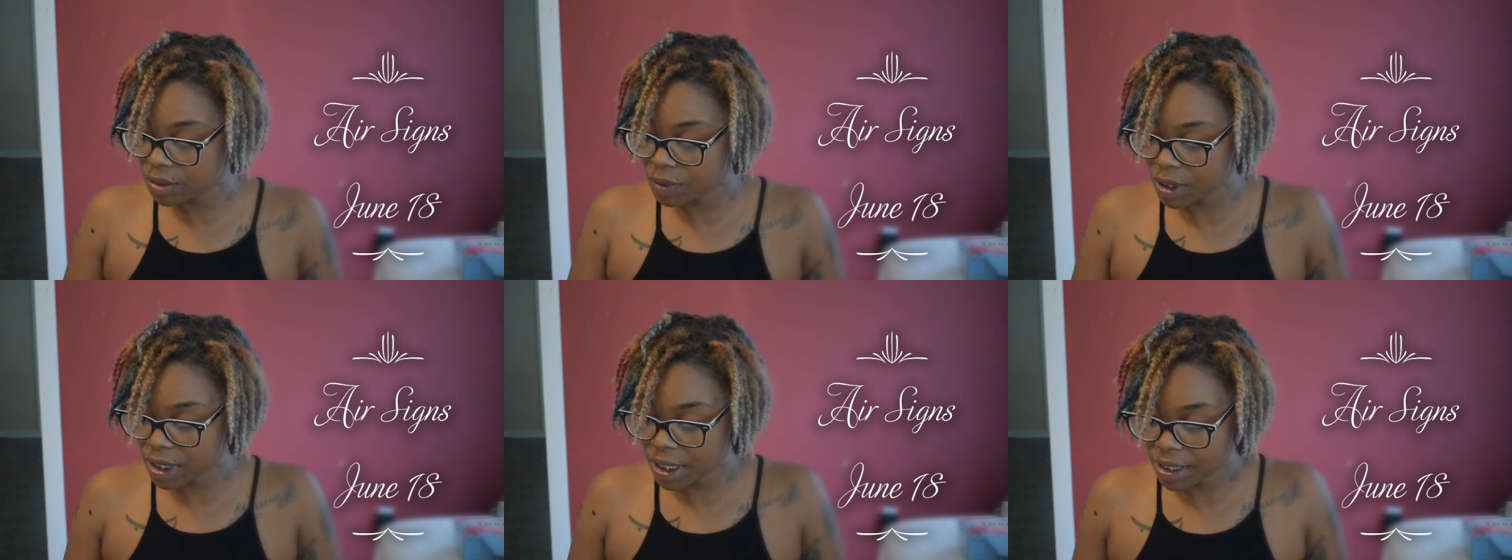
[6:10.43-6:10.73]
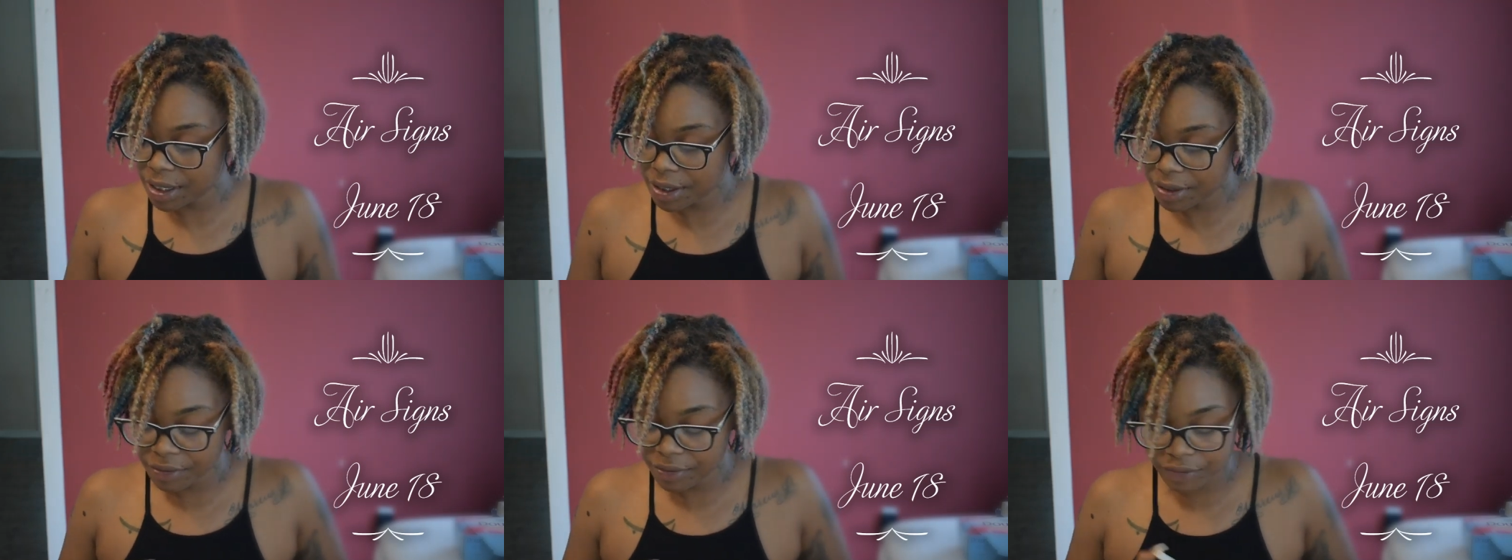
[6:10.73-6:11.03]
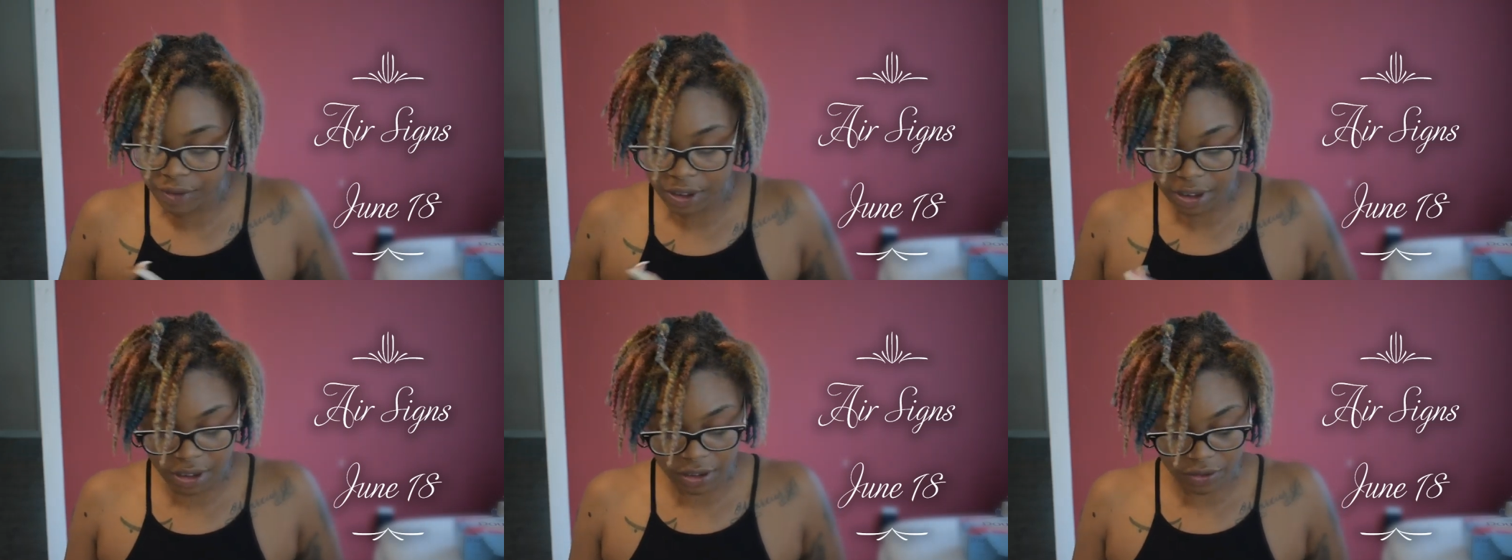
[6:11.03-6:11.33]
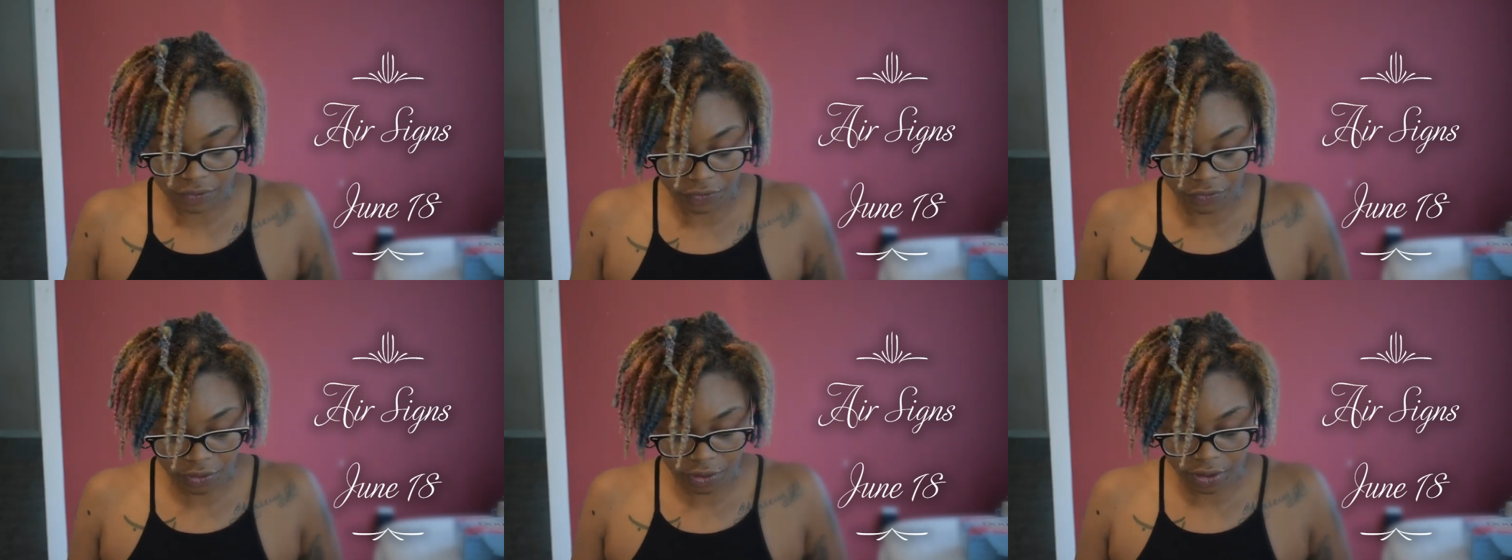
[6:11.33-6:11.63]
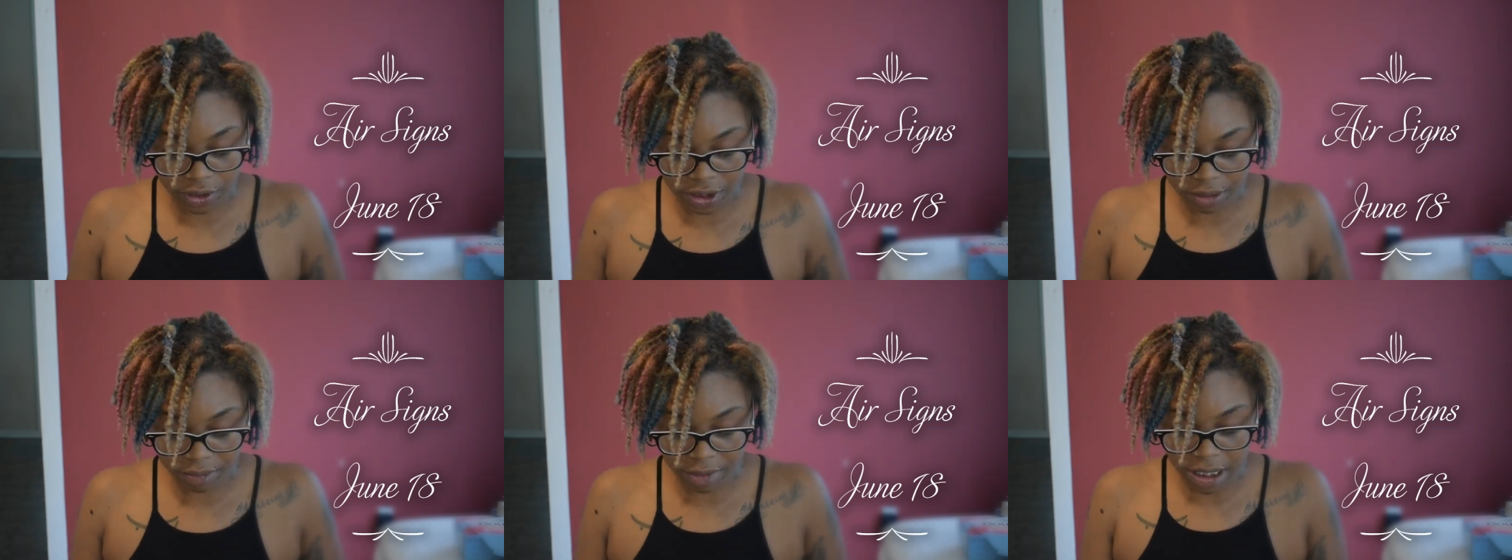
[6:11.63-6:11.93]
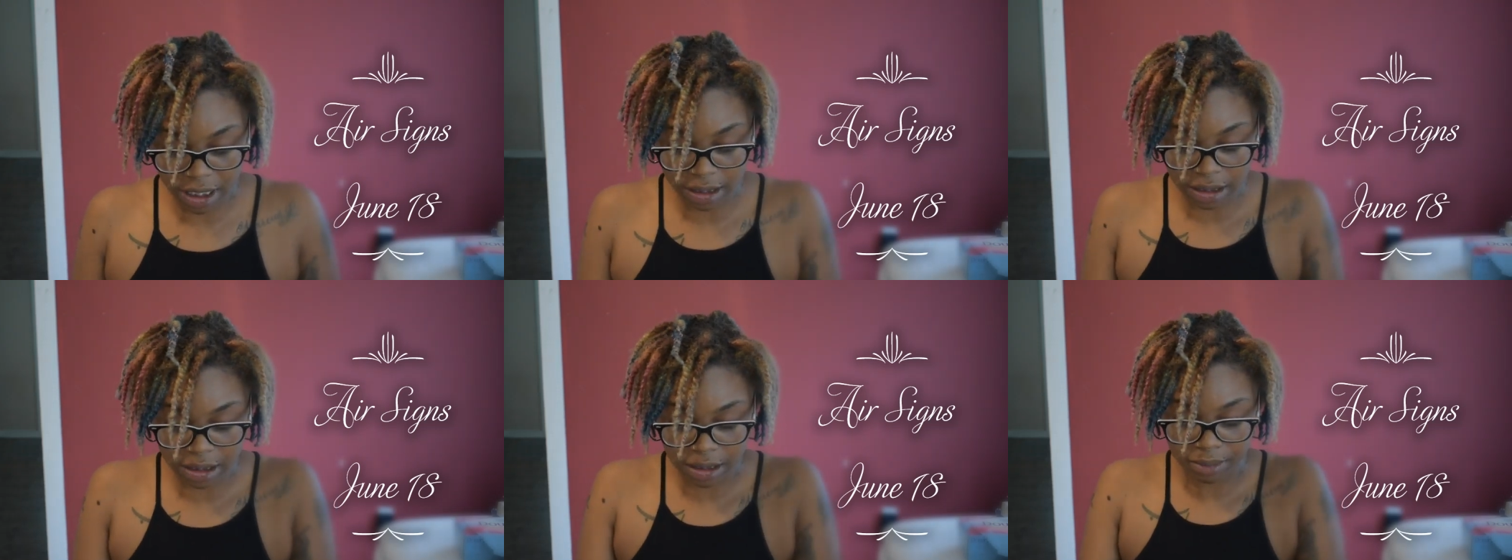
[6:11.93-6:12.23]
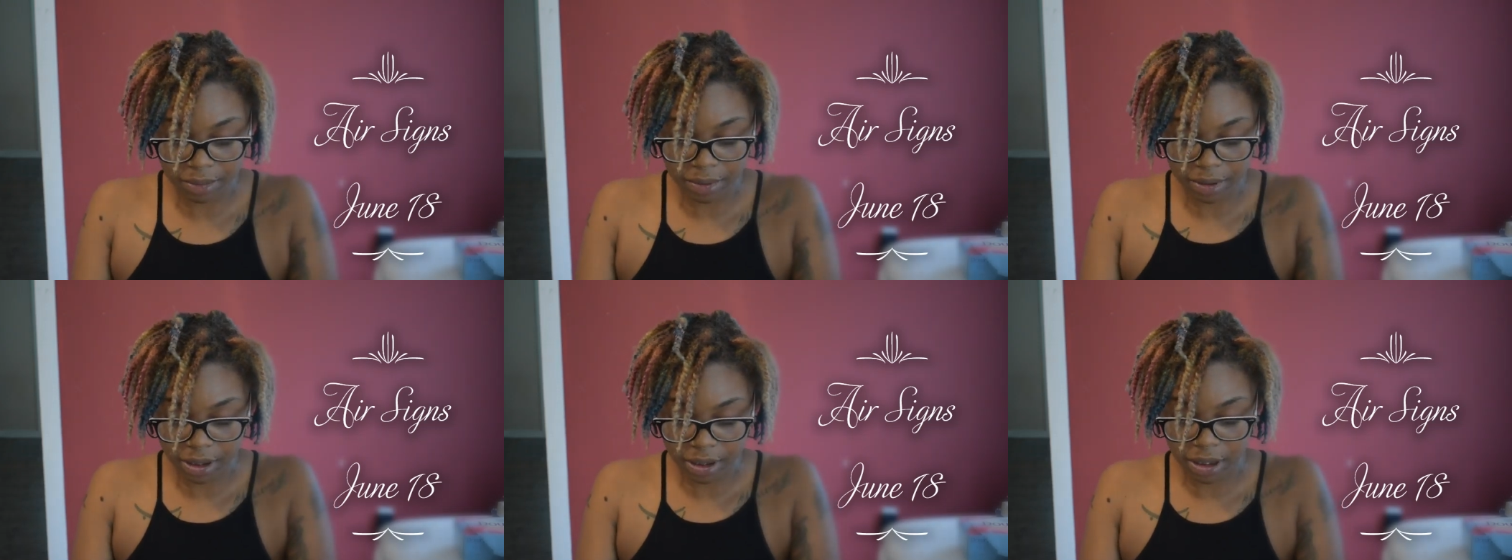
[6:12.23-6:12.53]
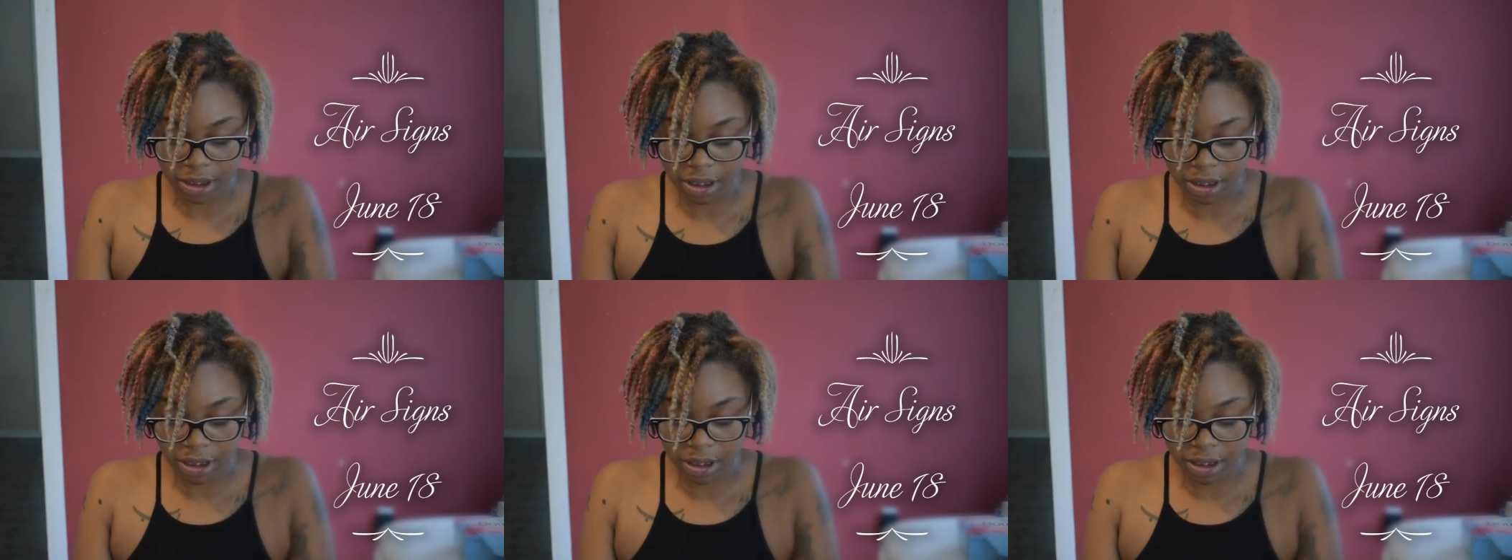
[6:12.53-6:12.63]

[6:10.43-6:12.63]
we have. This is for Gemini, Libra,